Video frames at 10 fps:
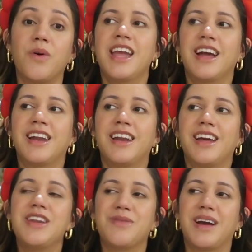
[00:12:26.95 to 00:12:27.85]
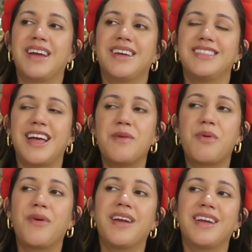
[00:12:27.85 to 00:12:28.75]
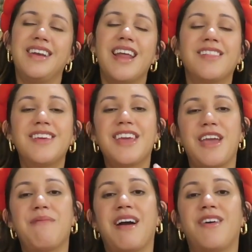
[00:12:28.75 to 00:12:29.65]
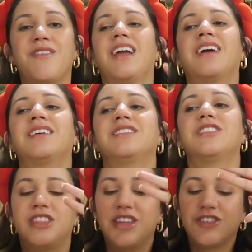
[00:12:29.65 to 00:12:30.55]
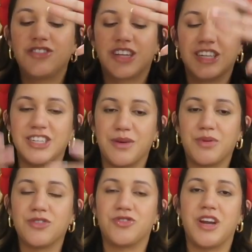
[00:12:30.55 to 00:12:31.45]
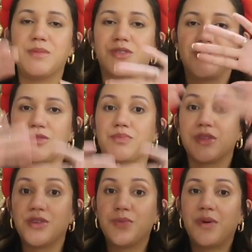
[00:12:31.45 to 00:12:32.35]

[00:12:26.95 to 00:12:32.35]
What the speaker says: And anyway, at that point, Nellie came out and there's like a double drape. So there's a blue